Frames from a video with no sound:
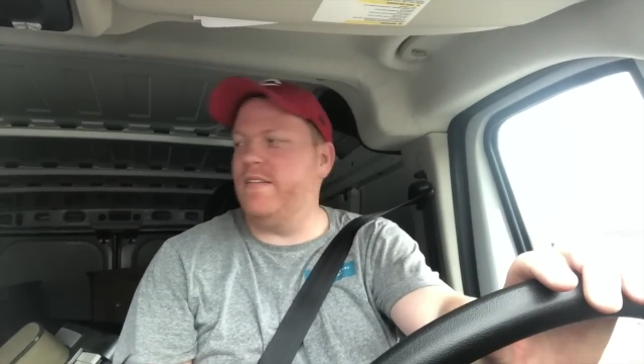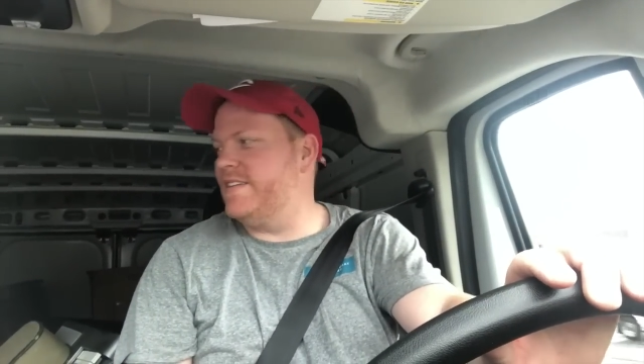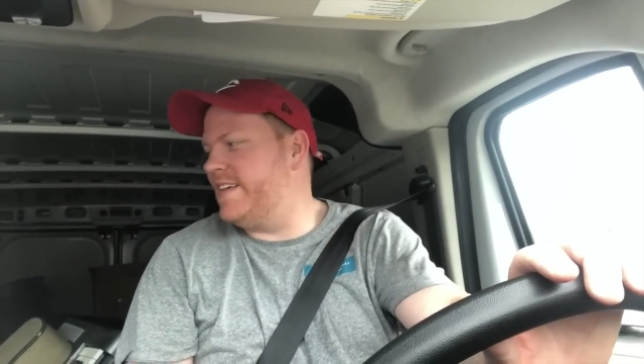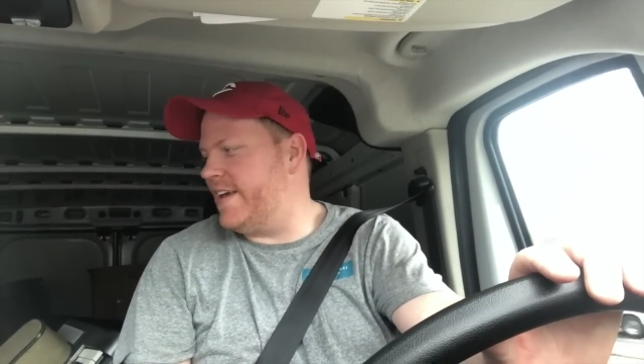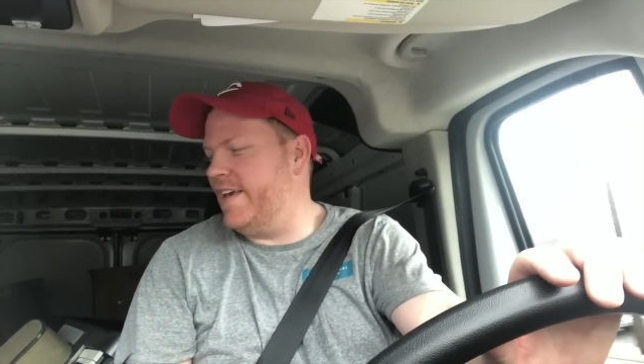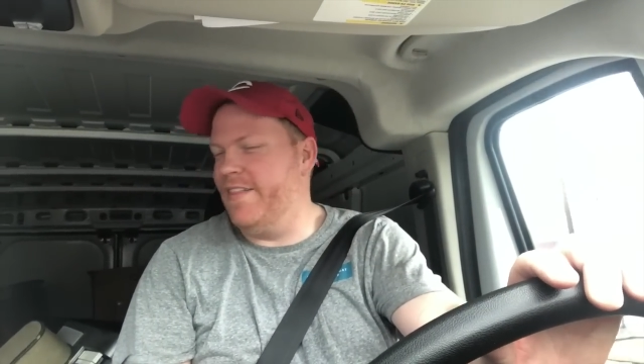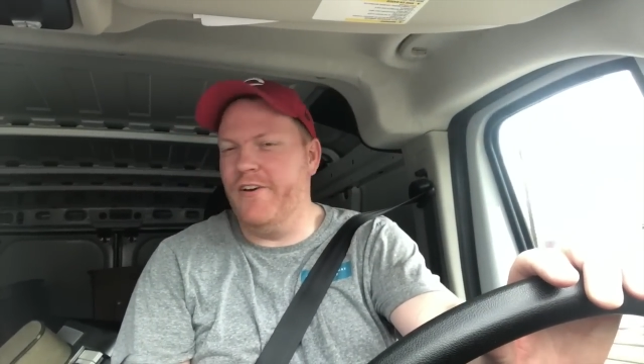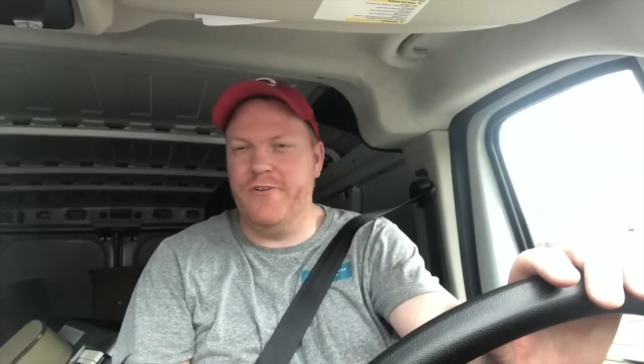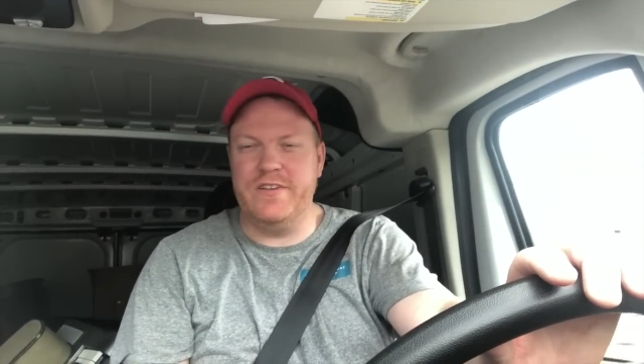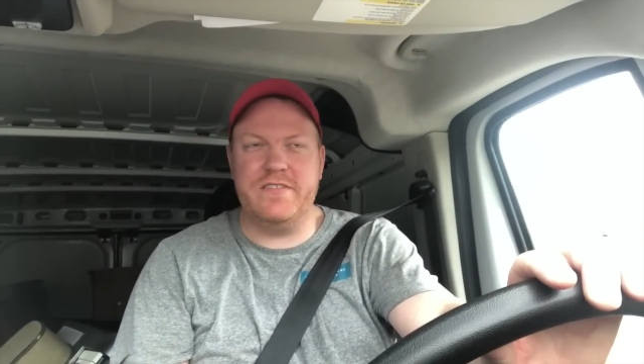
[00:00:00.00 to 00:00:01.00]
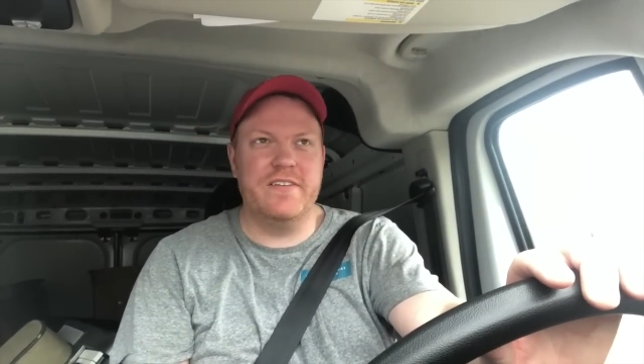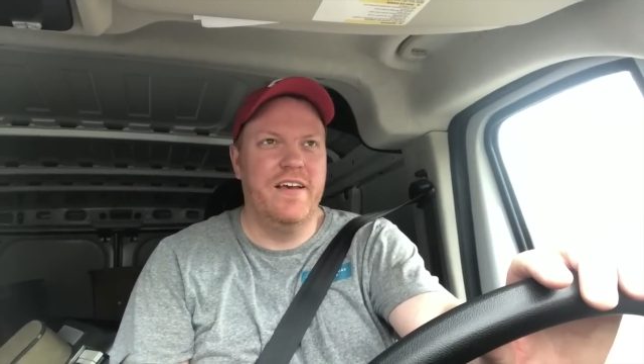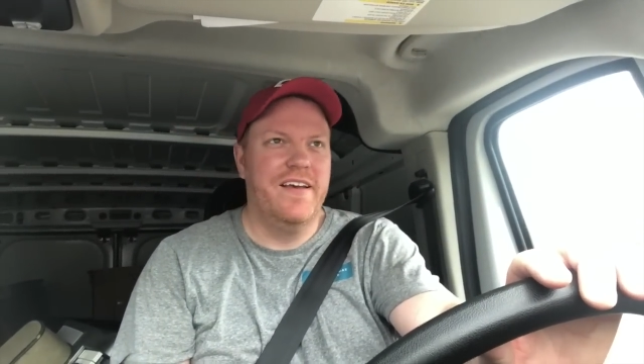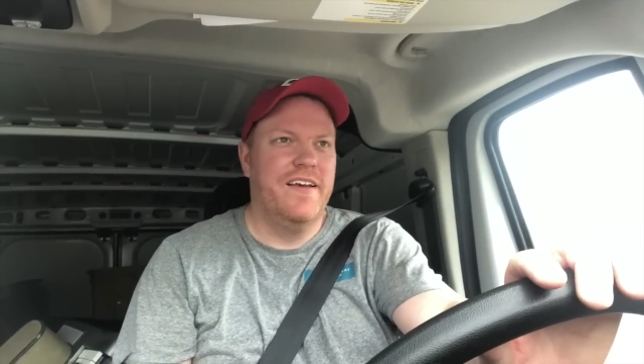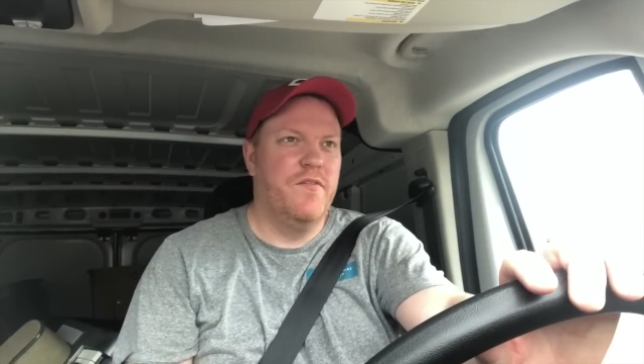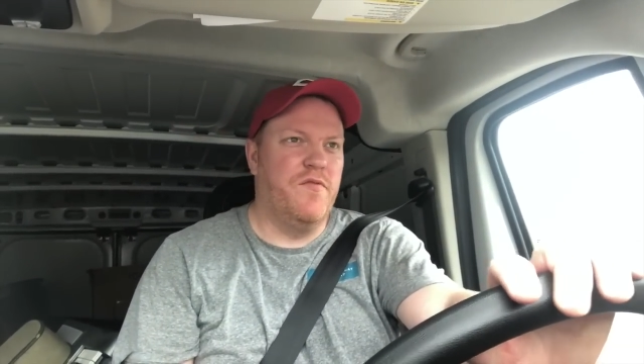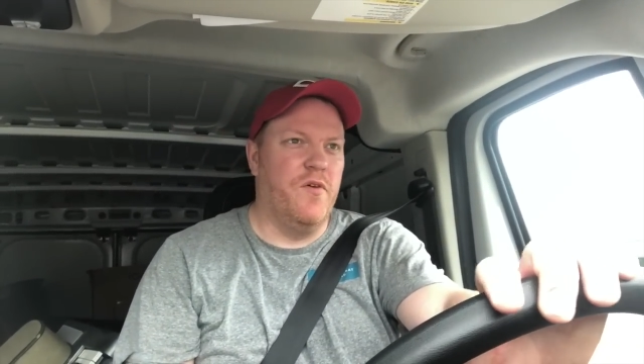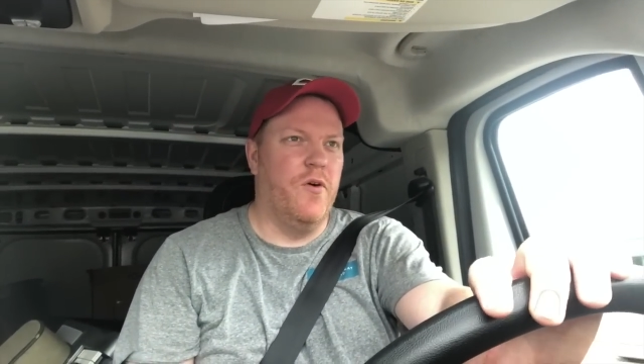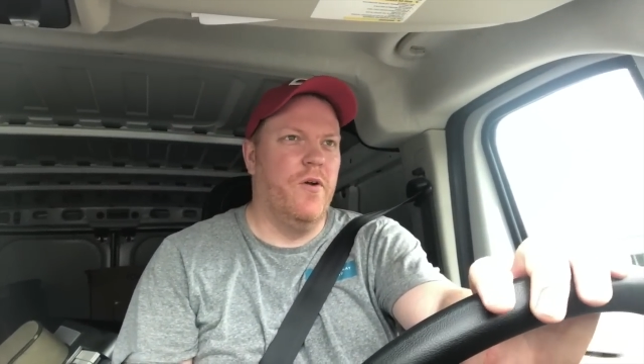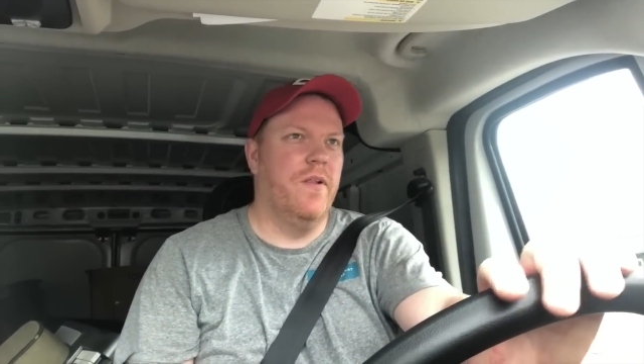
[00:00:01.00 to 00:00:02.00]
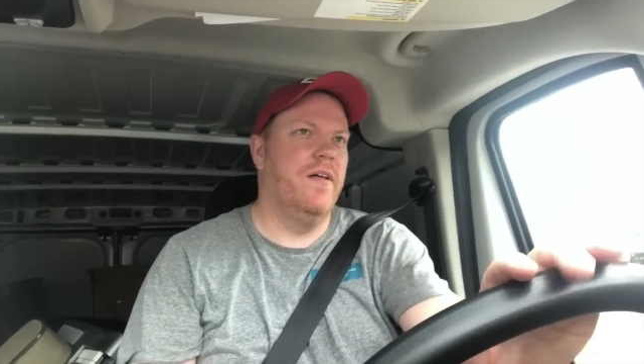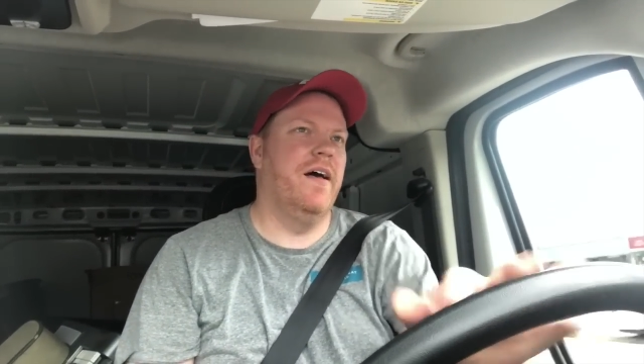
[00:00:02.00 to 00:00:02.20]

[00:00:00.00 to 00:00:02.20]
The second low is full.